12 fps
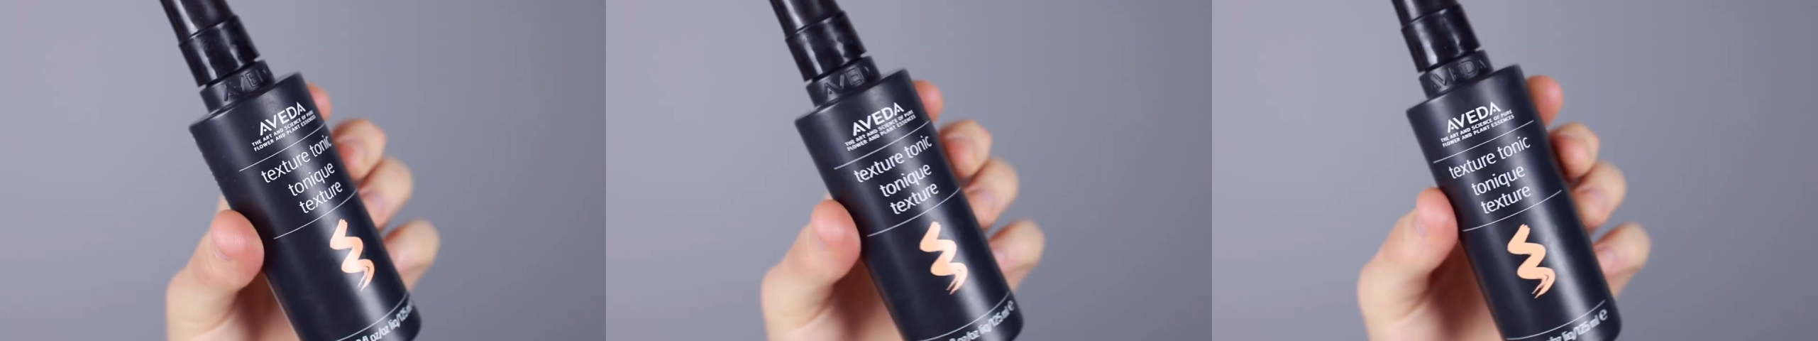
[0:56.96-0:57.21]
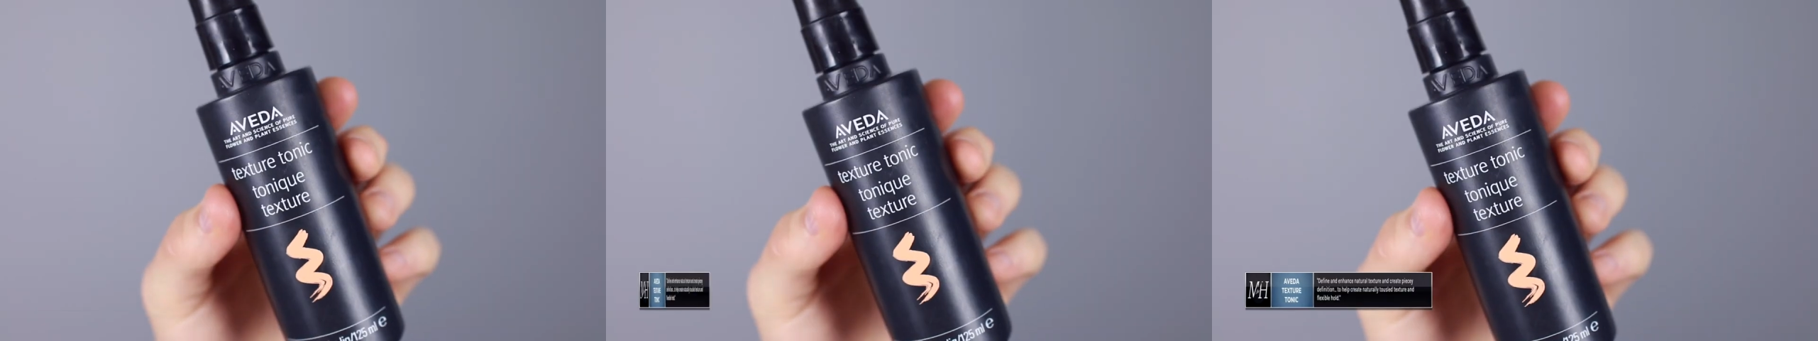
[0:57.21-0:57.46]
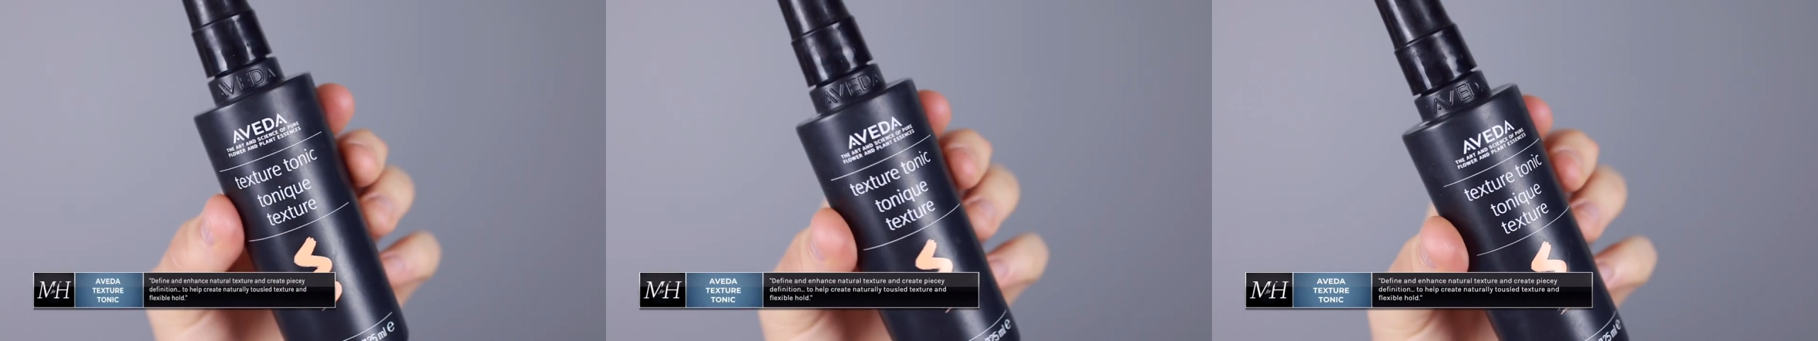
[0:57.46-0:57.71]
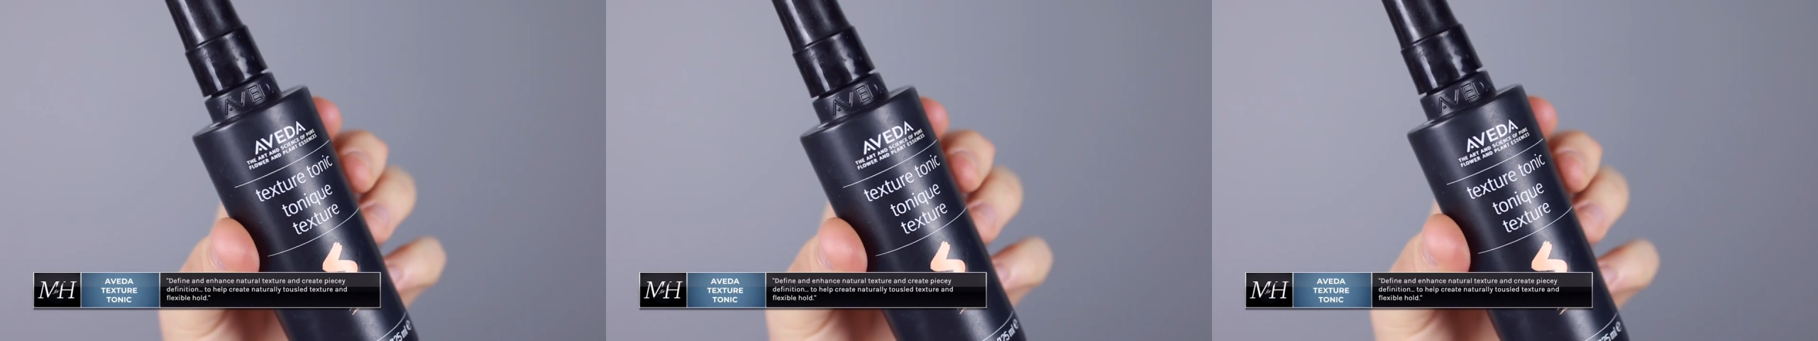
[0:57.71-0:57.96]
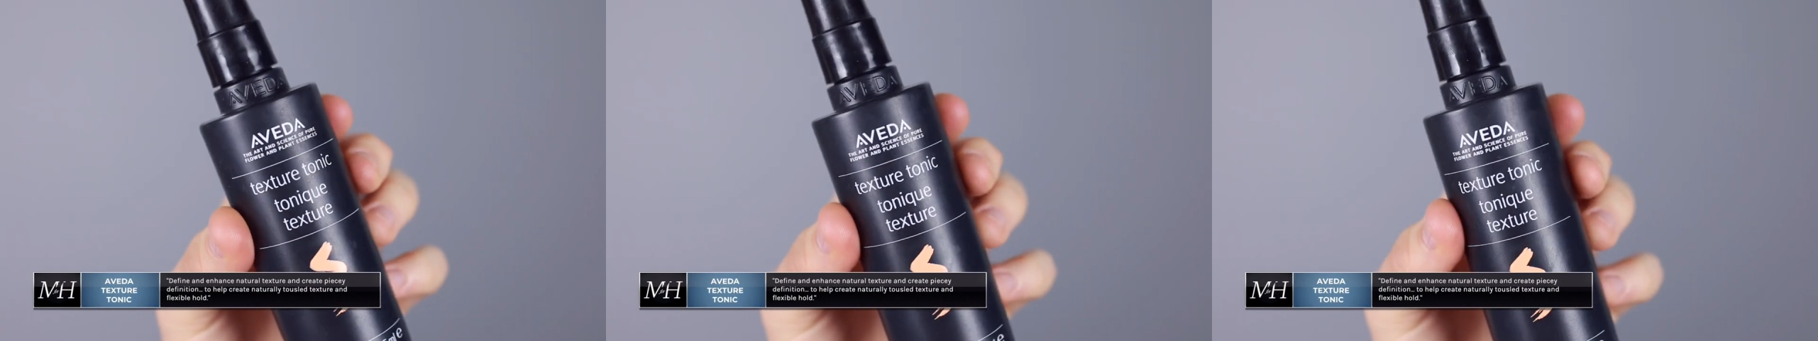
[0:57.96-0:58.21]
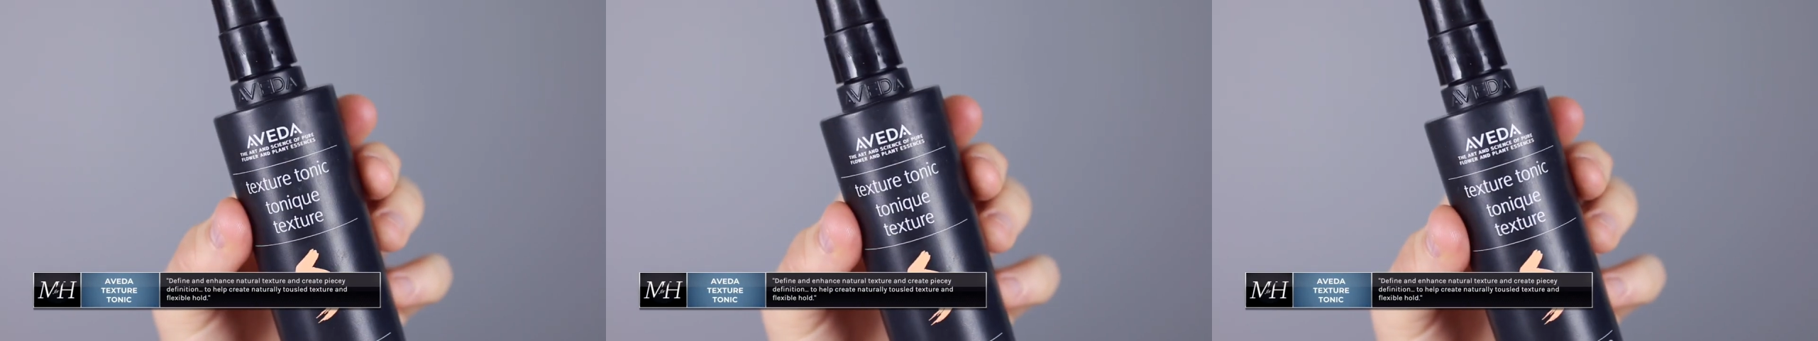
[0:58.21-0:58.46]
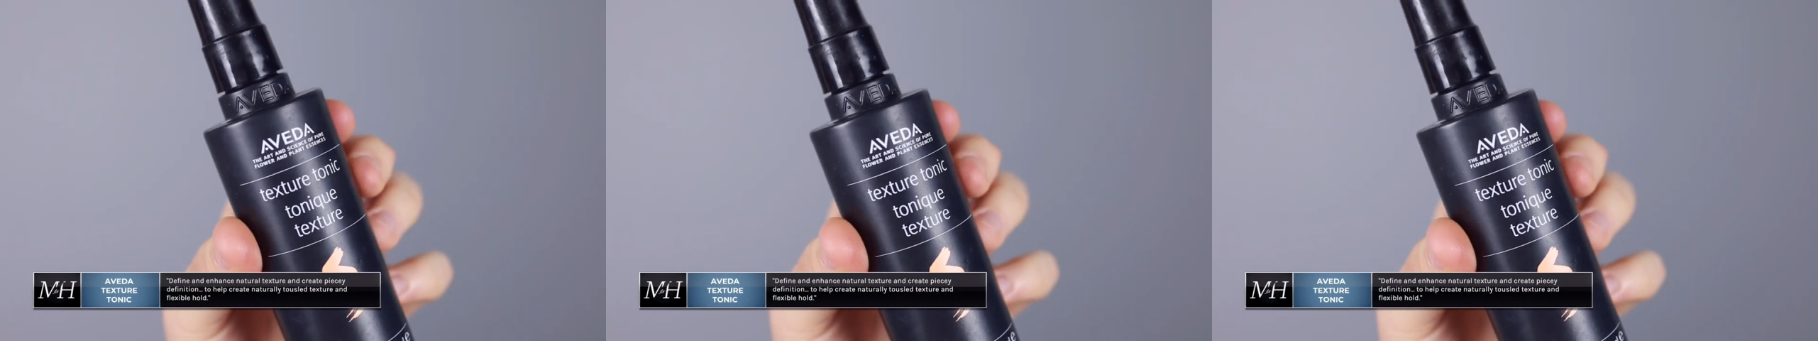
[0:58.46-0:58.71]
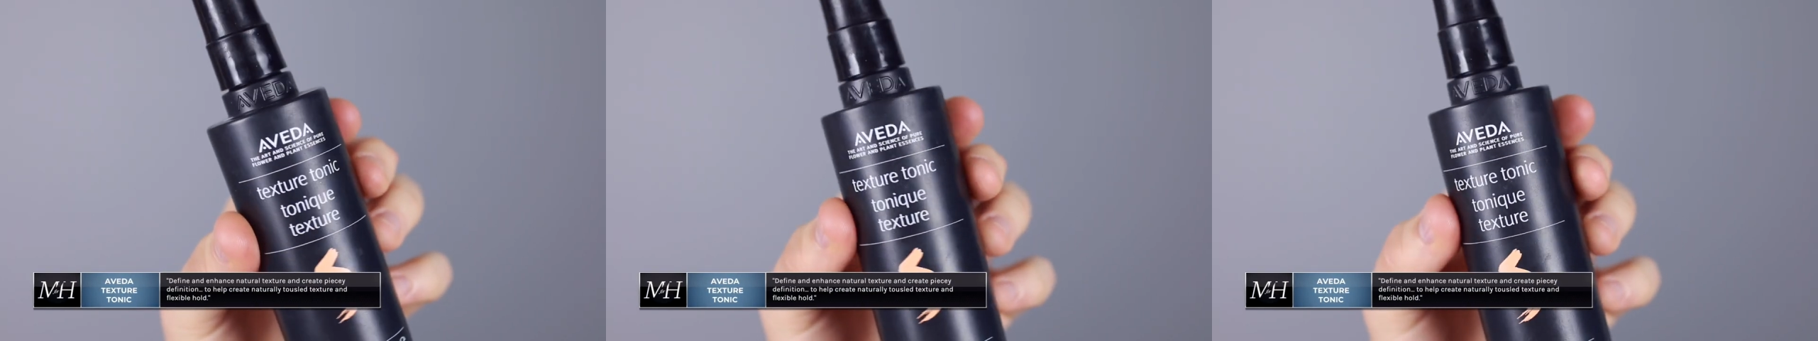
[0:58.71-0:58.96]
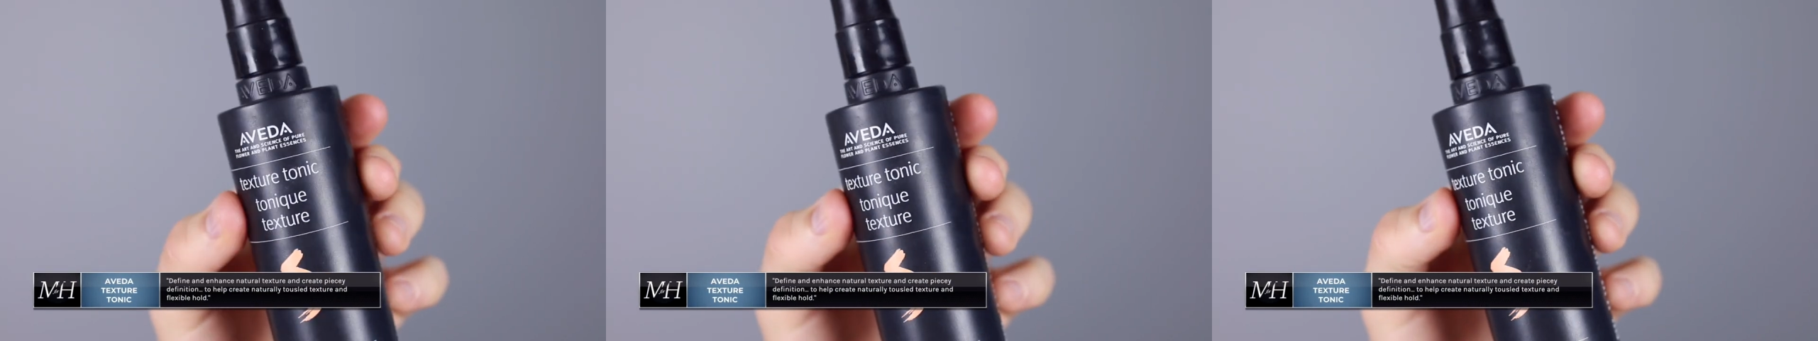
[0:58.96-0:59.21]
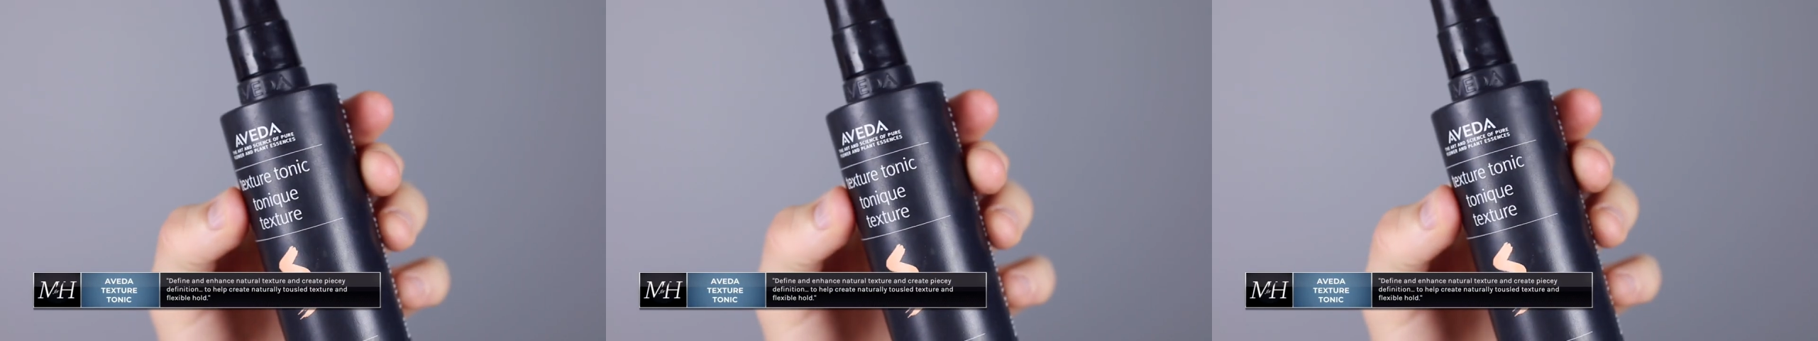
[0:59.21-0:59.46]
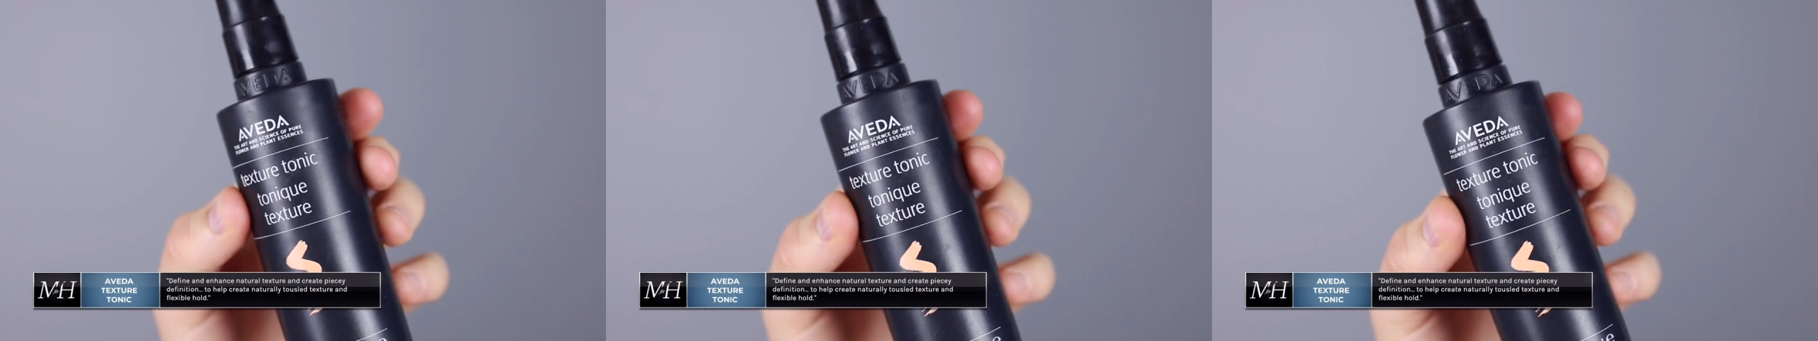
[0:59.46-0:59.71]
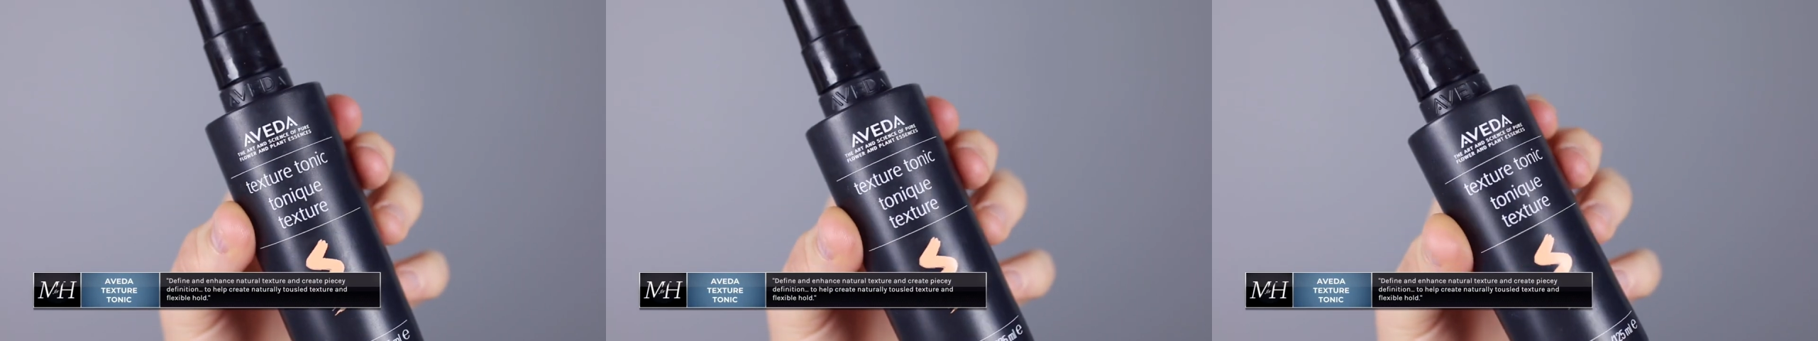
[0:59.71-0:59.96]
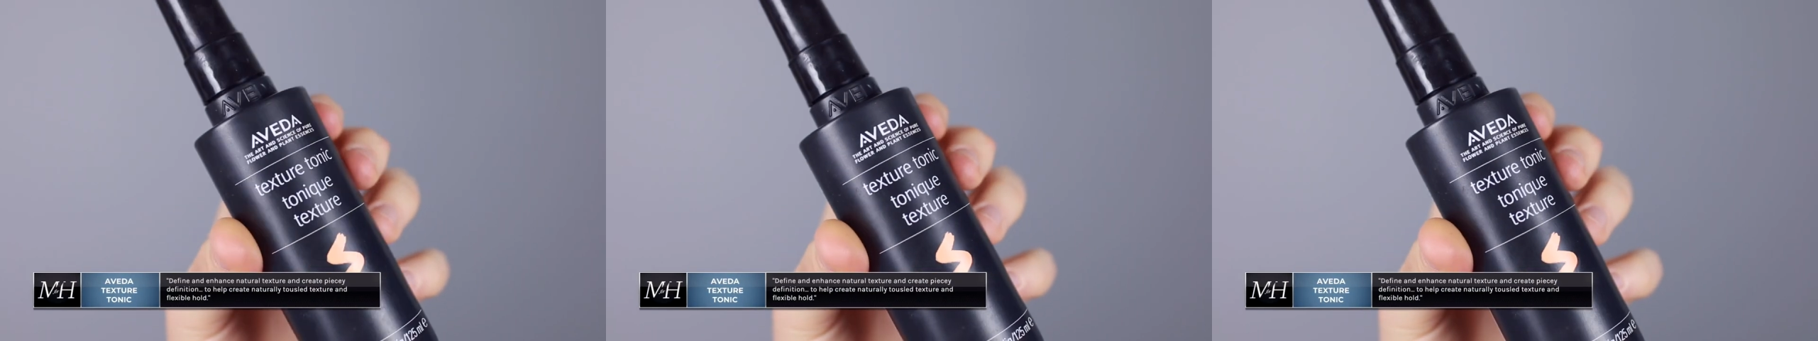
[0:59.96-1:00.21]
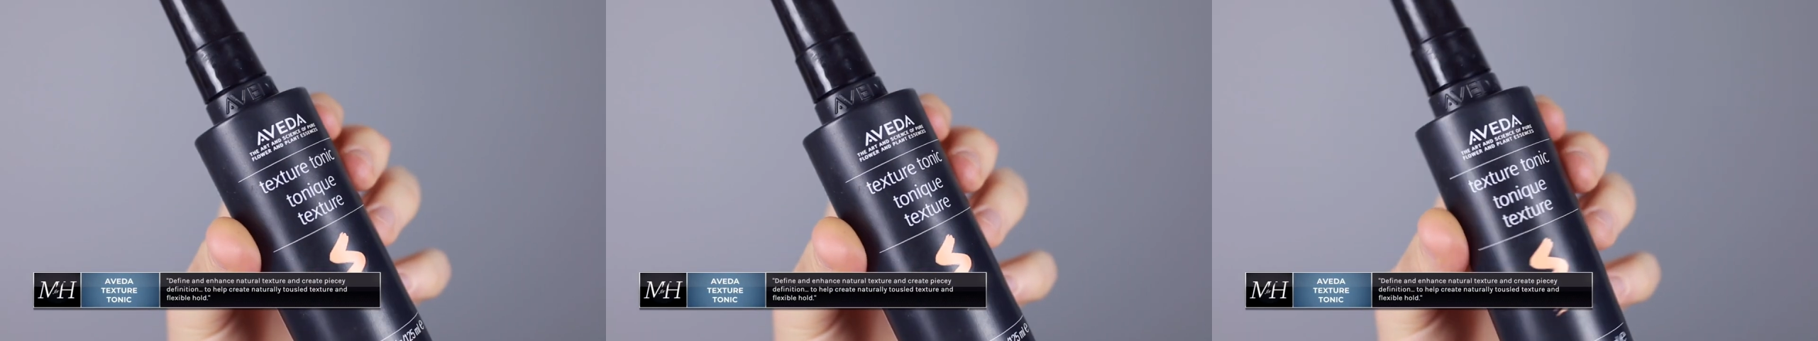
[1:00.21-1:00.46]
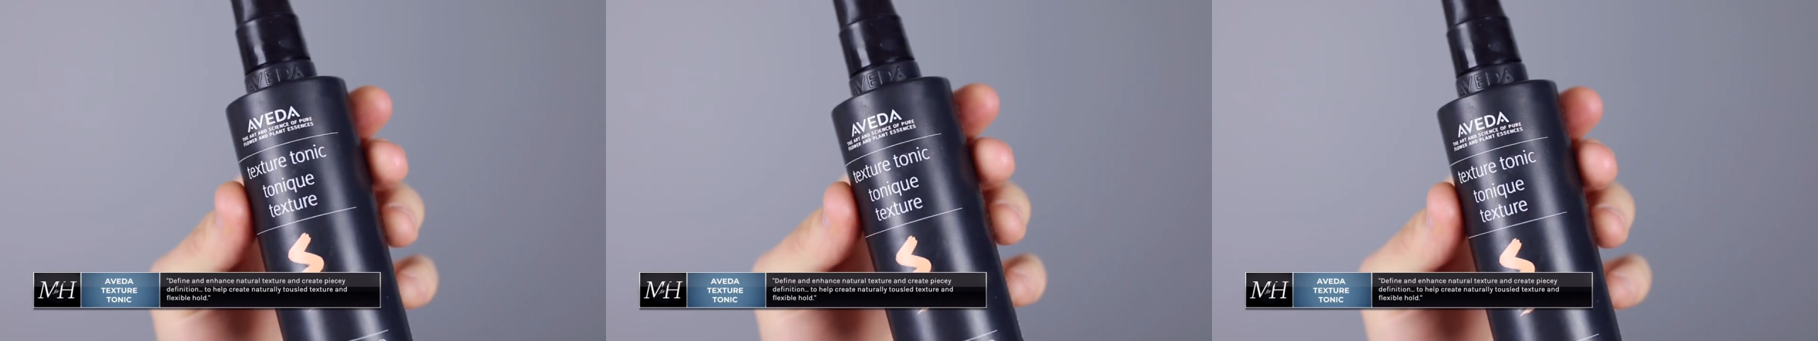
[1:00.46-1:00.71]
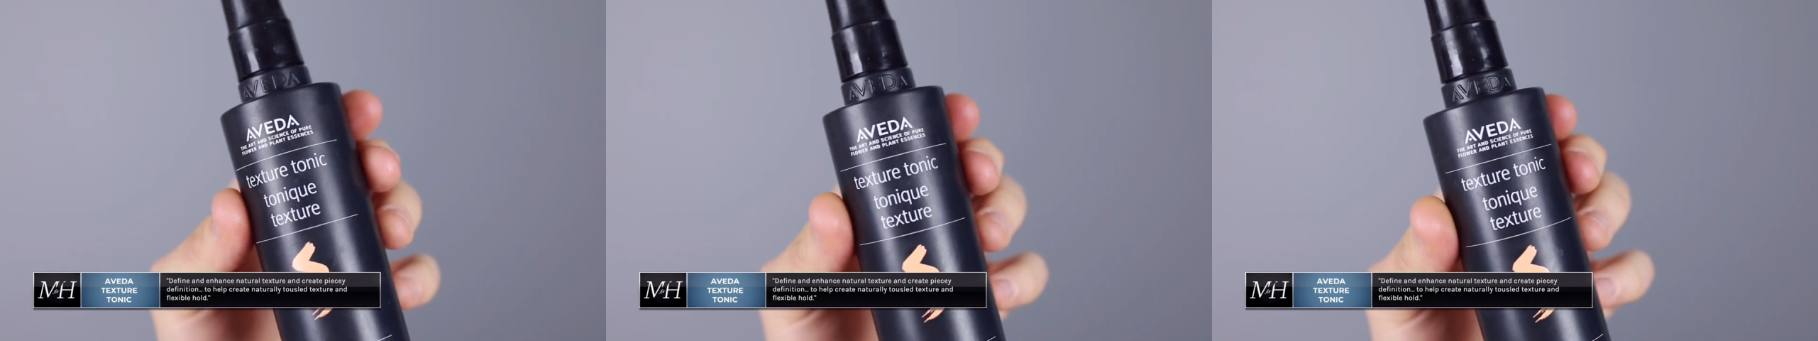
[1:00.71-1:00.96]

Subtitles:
[unreadable: no face in view]